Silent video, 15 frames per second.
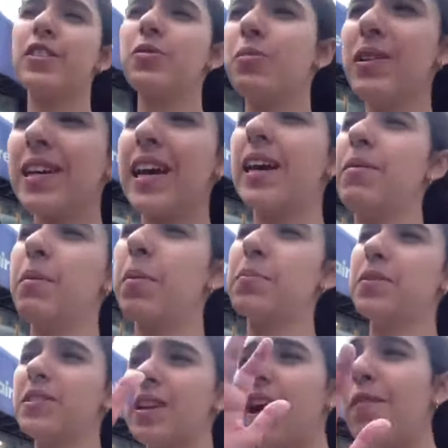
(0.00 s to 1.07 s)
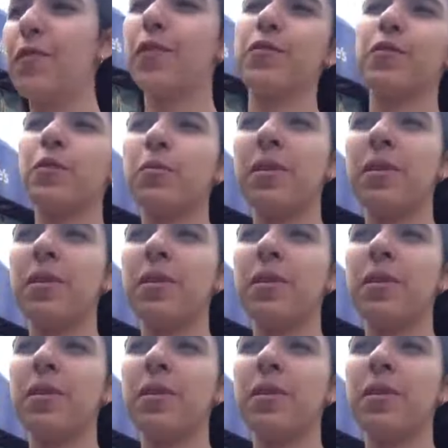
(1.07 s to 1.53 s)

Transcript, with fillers: I just want to get him upset for a few